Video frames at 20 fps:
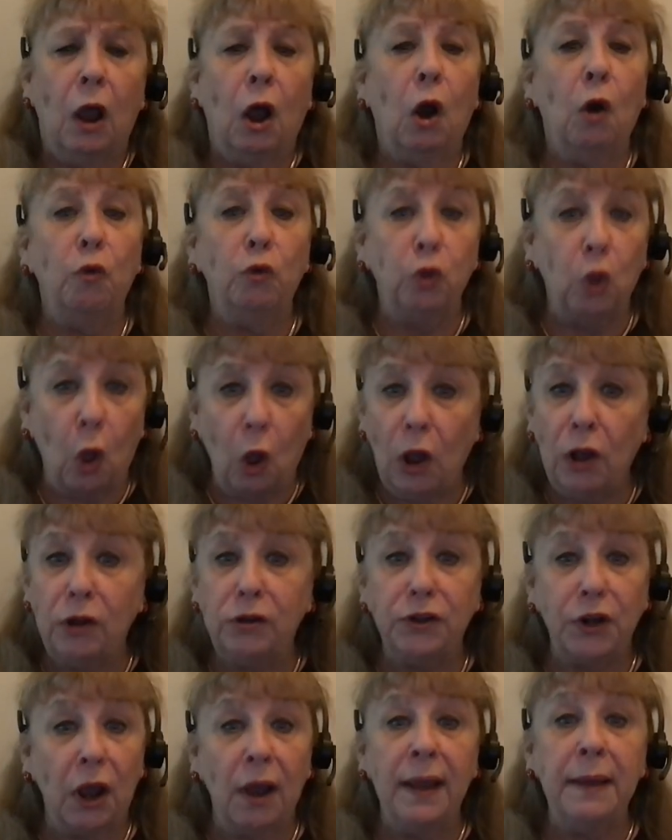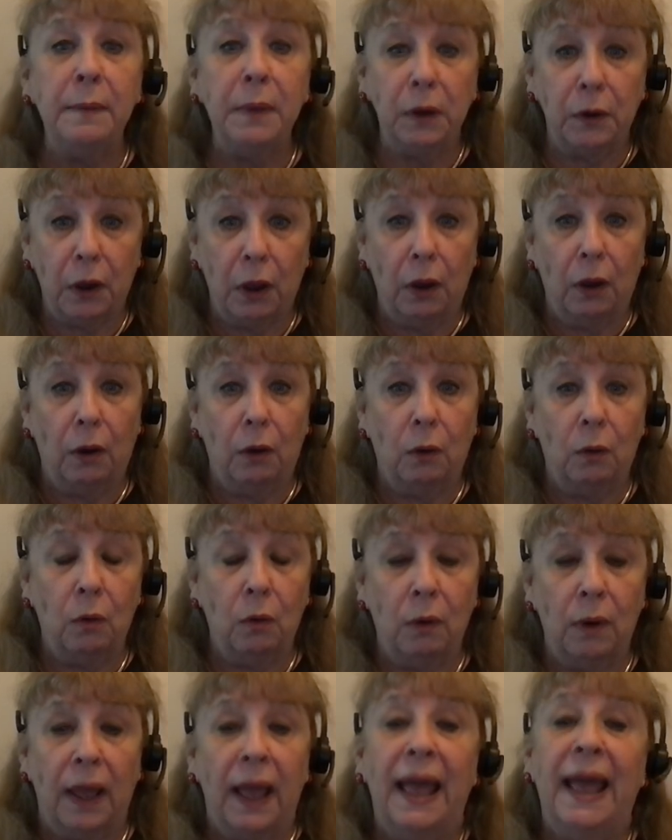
a long time ago,